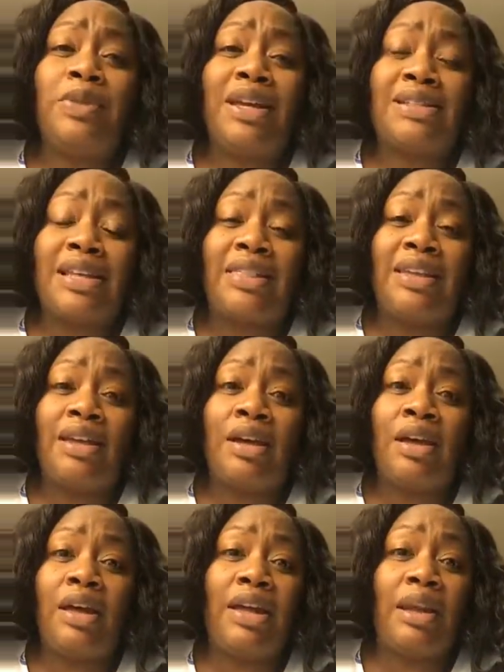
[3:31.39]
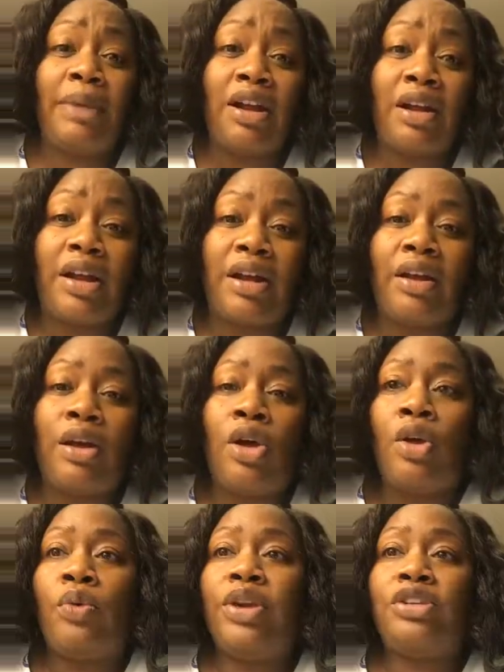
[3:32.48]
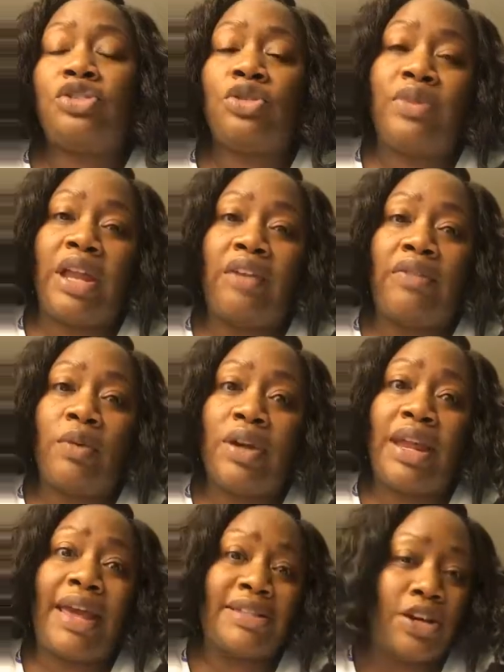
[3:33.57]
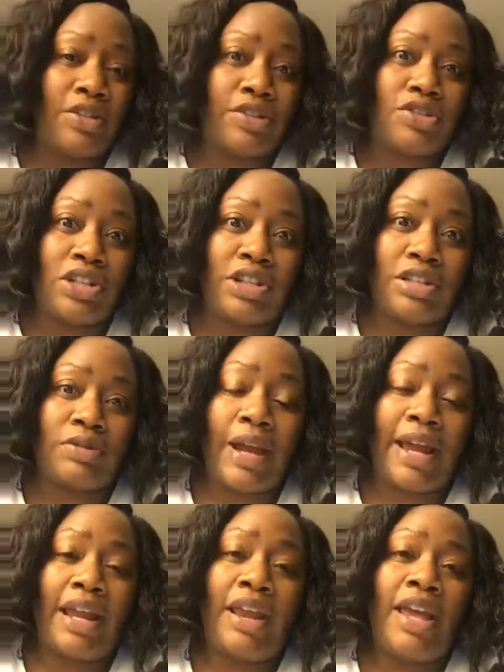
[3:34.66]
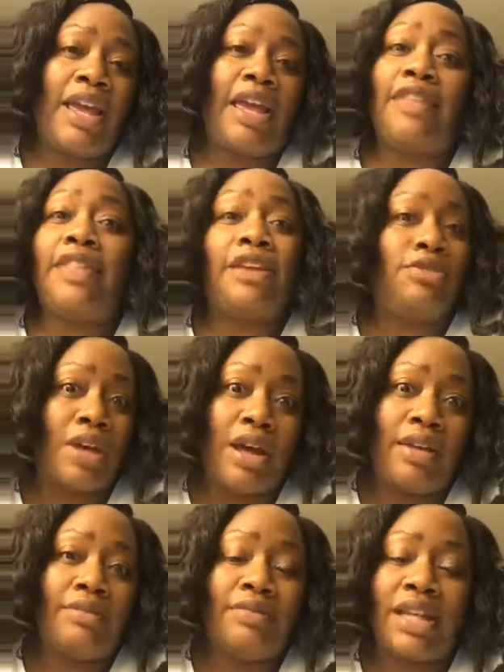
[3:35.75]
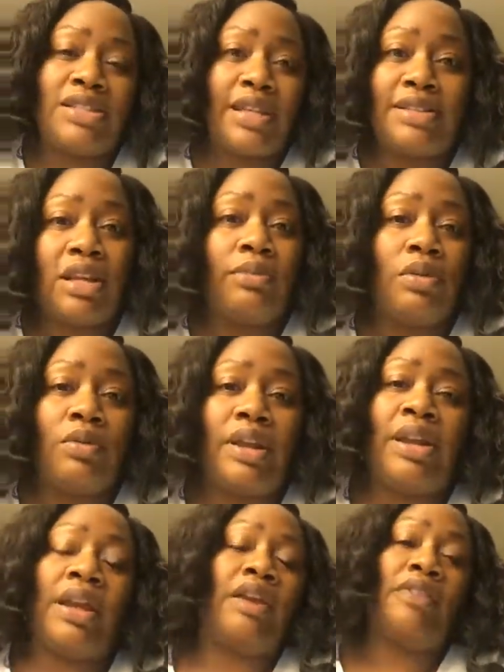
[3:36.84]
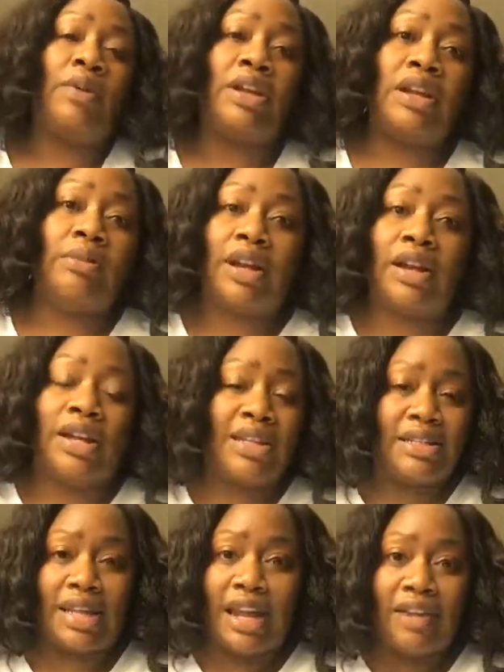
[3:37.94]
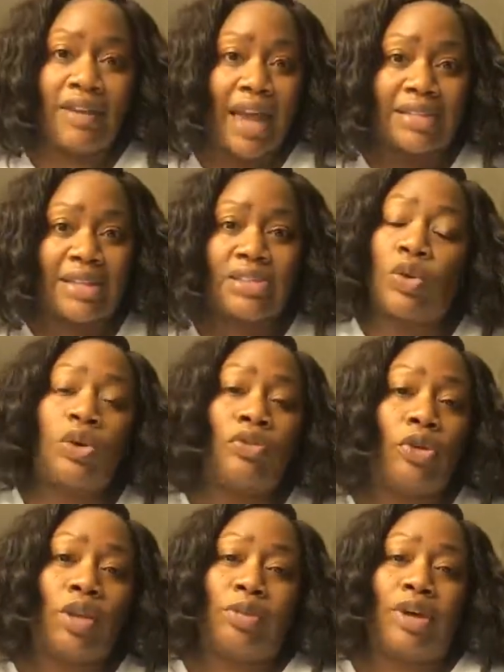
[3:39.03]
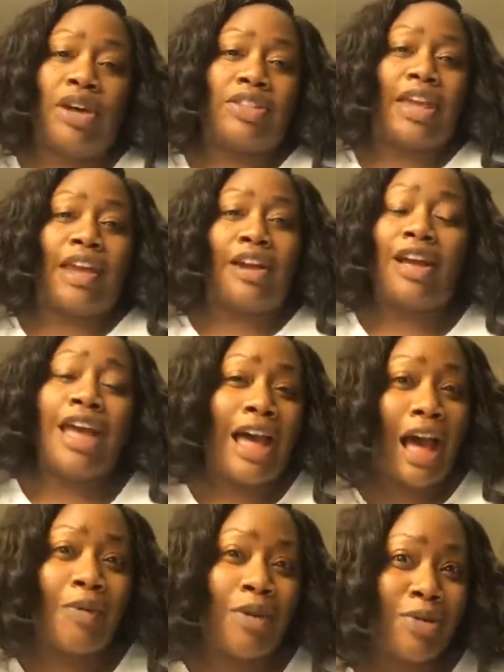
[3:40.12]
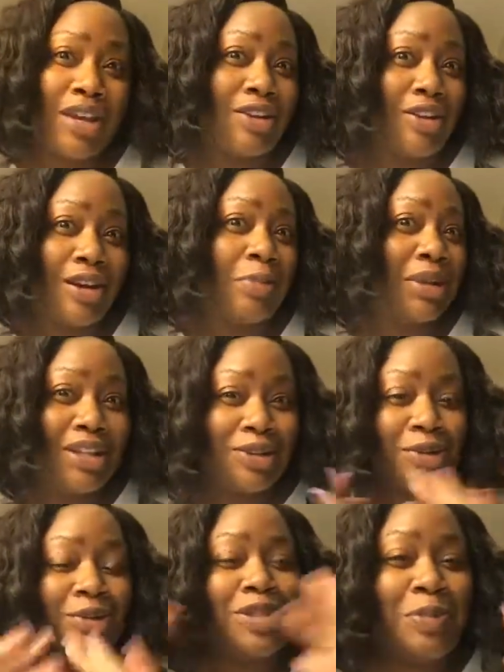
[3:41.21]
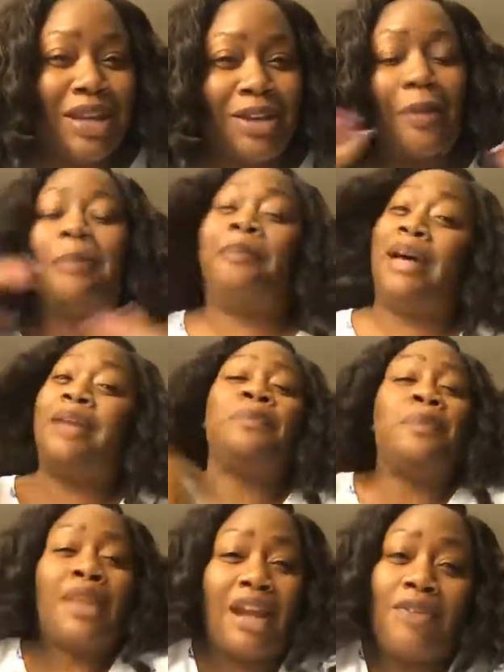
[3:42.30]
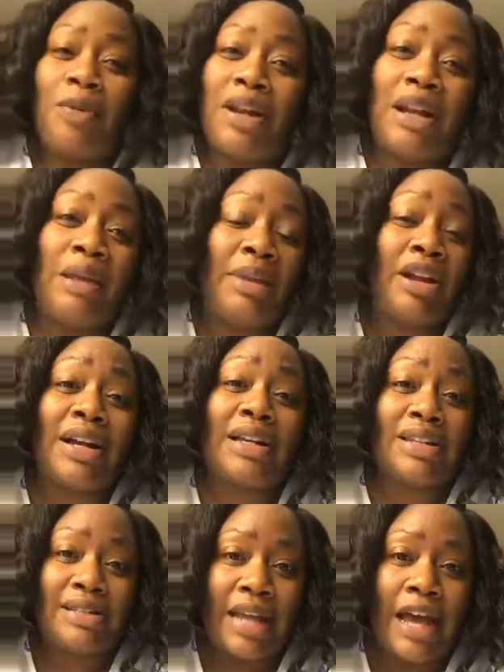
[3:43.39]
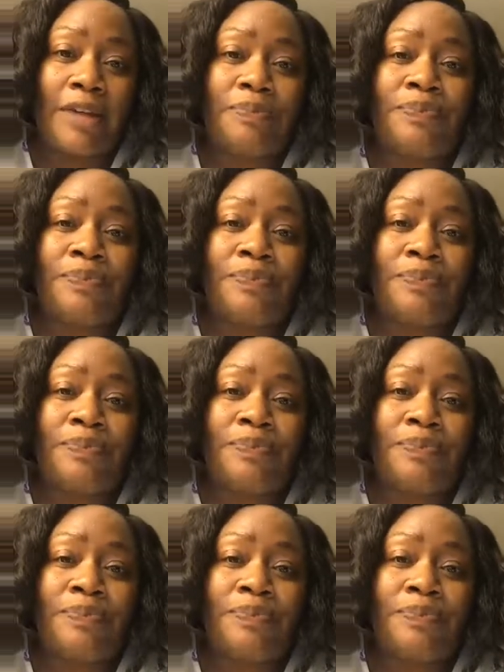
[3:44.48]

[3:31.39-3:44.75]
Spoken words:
Because I think in America, we assume that everyone has health insurance, right? And they do not. That's number one. Everyone in America does not have access to affordable health care. I won't get on a political spiel, but everyone in America does not.